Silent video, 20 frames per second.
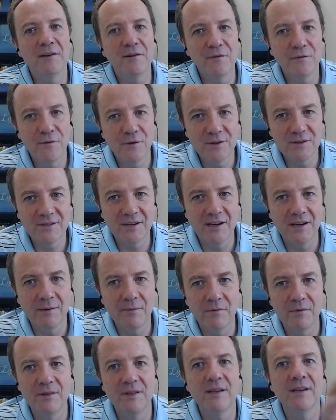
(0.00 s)
to first sign up
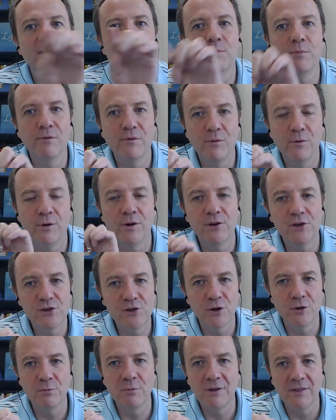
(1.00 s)
for this before it
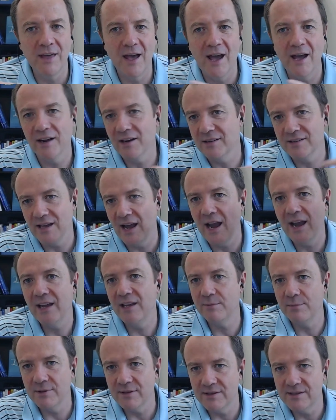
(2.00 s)
showed me that, because I
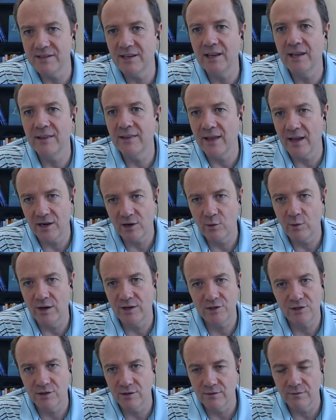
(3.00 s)
had been seeing that
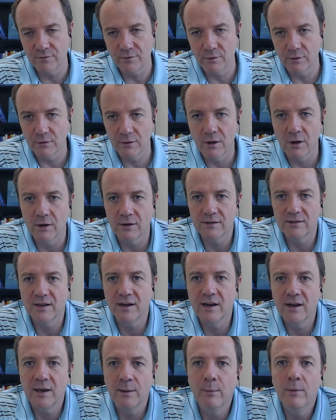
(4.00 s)
question for a long
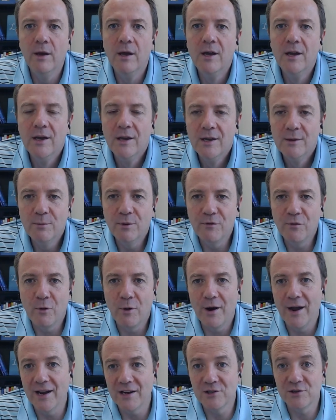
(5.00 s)
time
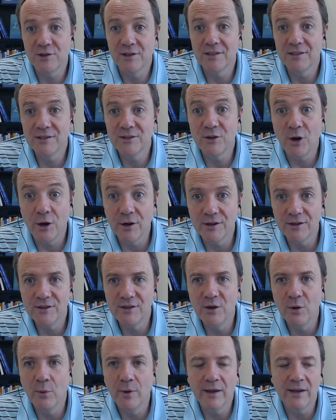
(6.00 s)
before I actually started
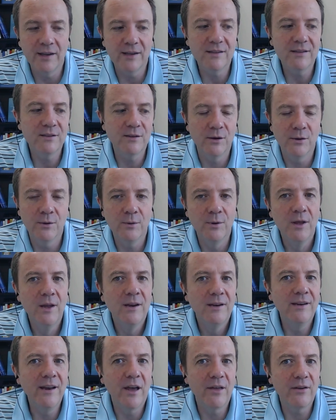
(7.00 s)
doing it. So
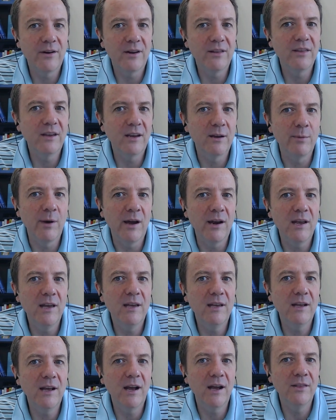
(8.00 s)
now that I think about it,
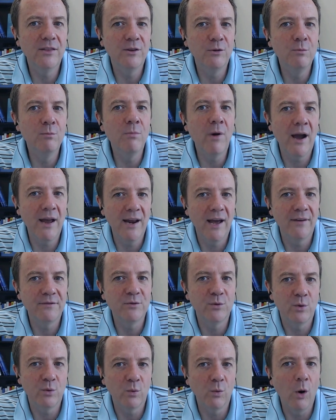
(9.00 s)
you might have
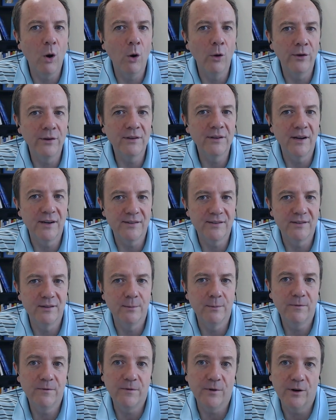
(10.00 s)
to enroll in
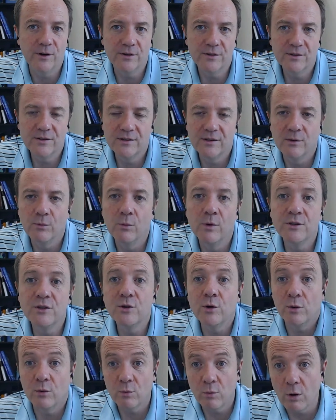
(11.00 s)
custom first. And once
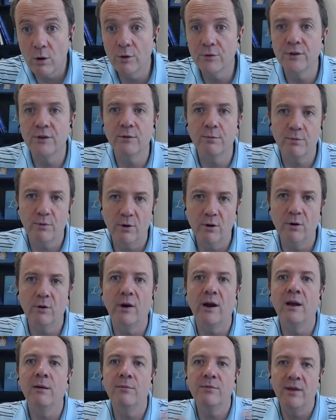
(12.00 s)
you're enrolled yeah. in the
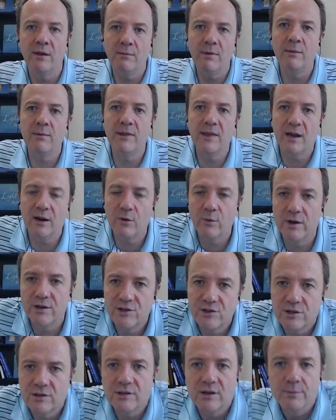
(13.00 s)
program, then maybe that
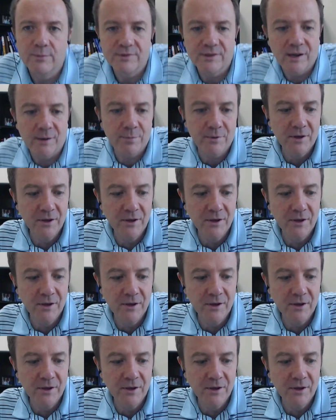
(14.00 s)
question comes up